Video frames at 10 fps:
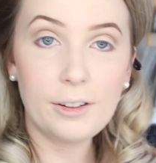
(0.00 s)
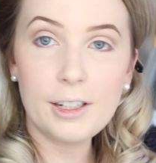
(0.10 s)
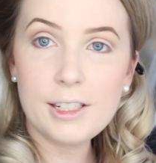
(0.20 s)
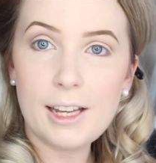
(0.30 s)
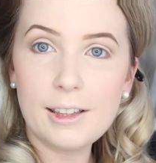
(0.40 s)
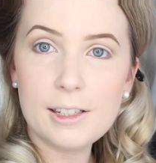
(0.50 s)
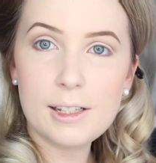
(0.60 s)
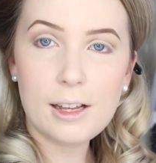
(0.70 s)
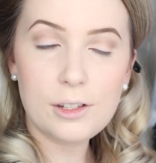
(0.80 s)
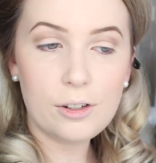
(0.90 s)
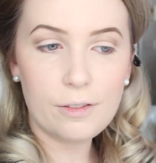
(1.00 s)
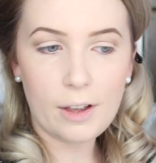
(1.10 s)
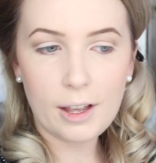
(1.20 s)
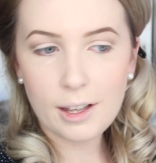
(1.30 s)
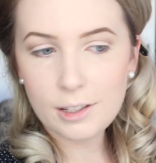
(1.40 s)
then I'm going to take this sort
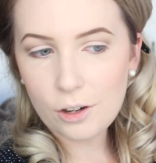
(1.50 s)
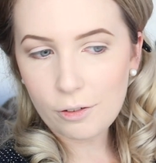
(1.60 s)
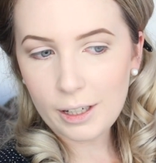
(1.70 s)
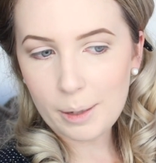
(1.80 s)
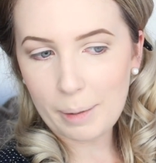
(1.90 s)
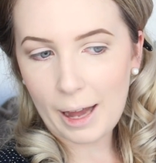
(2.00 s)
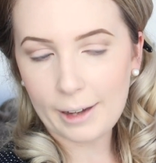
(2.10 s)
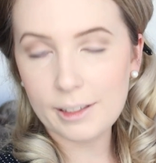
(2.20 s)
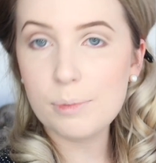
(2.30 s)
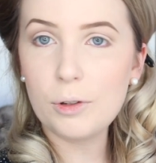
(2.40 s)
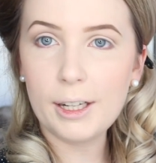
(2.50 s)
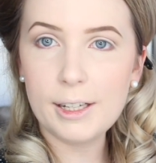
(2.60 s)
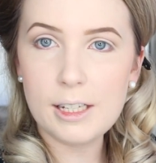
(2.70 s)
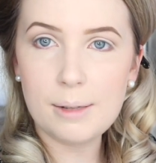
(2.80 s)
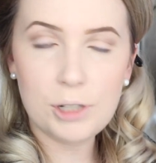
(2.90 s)
of, it's not really a black, it's more like
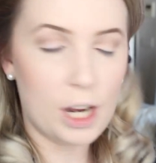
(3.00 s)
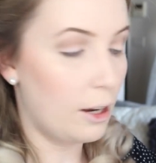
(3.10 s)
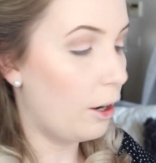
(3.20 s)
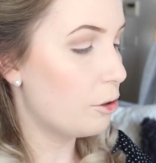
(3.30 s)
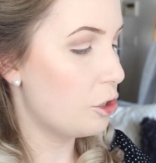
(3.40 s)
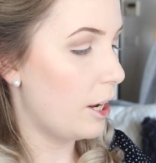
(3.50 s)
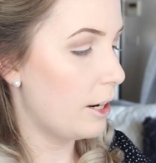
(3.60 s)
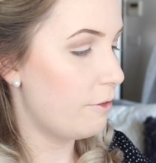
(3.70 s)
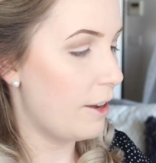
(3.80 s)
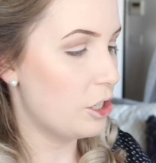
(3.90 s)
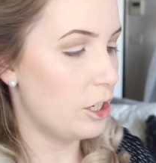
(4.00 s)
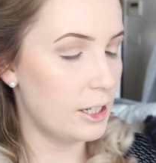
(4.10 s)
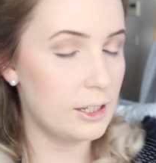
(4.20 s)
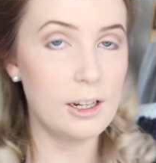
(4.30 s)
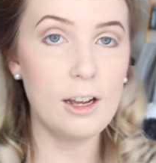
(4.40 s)
a deep charcoal shade
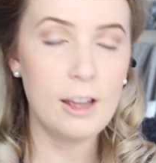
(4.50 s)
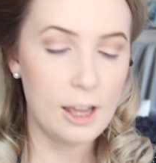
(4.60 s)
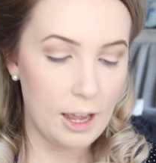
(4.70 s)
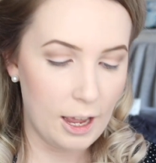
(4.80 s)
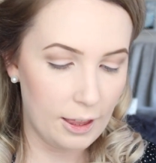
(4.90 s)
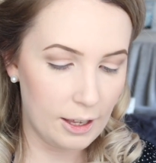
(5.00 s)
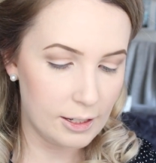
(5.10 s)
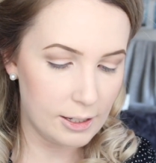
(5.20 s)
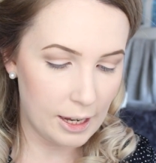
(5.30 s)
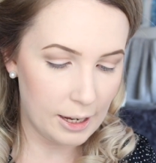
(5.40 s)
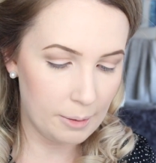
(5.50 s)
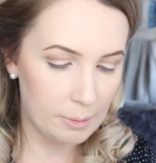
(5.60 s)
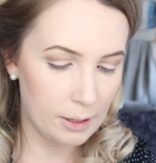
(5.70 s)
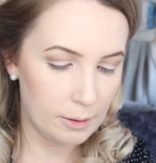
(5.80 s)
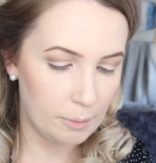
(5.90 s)
Fashionista and that
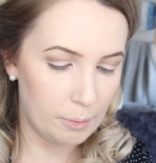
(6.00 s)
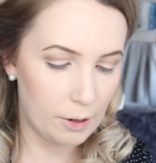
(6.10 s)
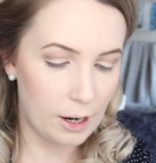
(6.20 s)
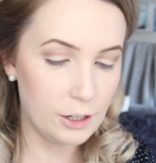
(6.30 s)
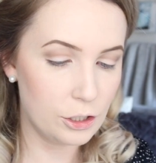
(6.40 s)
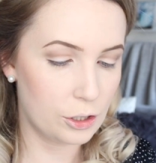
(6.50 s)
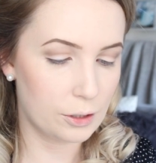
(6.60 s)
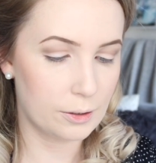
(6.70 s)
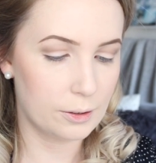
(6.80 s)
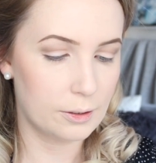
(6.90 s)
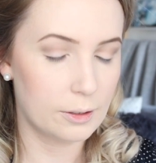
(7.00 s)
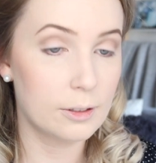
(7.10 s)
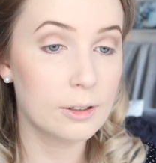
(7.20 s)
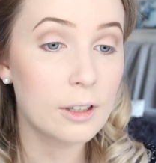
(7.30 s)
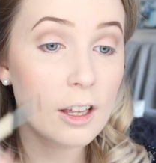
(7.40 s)
same brush
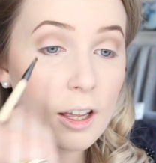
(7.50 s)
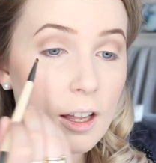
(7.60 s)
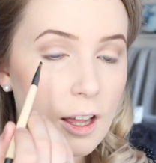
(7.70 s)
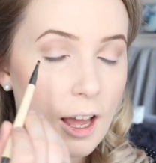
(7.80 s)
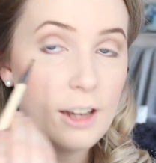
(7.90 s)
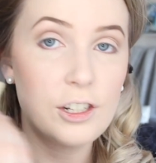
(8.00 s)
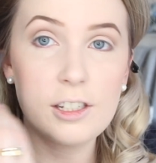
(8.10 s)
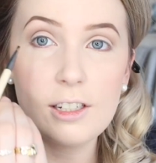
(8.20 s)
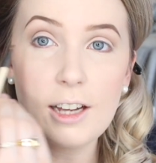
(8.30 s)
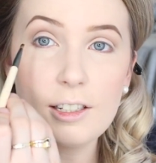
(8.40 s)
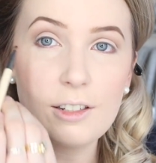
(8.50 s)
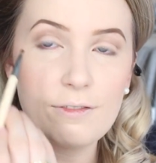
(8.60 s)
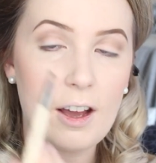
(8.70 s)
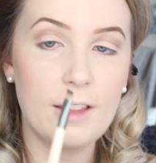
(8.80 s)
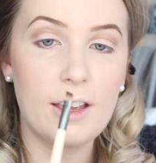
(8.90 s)
and just start to
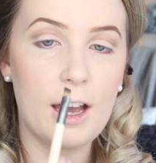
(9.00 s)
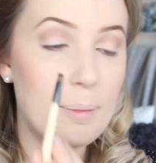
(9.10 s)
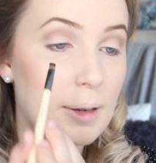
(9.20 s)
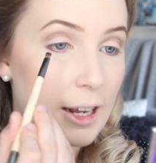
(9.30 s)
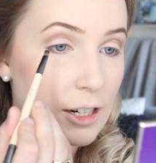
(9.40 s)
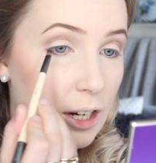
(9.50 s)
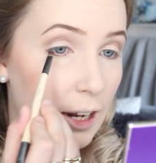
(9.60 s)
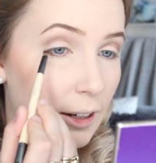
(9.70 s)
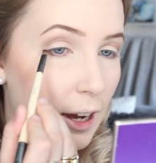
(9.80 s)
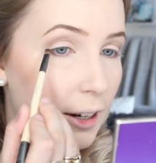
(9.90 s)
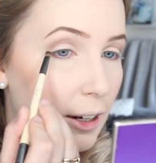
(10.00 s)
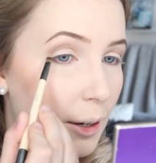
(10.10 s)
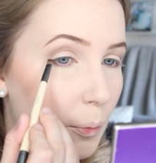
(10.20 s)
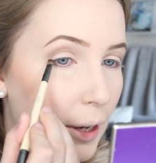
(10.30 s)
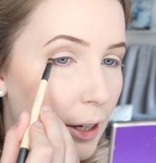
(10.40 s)
define the upper lash line, kind of
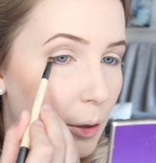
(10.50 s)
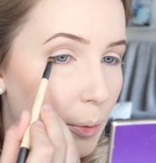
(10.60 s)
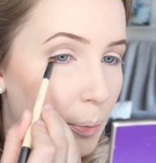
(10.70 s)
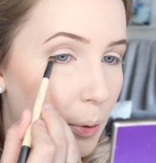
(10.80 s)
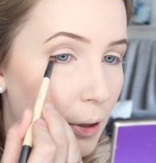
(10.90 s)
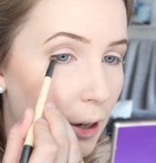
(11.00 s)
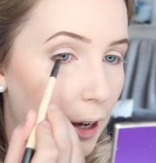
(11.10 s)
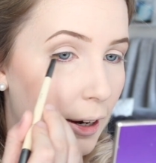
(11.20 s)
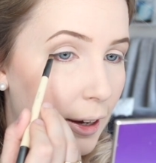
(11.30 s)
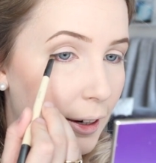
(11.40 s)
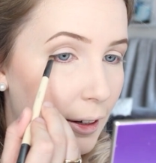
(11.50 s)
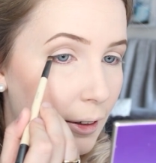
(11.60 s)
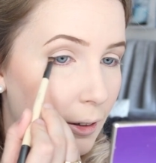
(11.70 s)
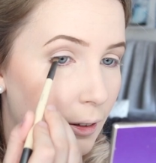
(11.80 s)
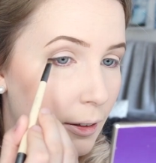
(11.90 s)
like where you would put eyeliner,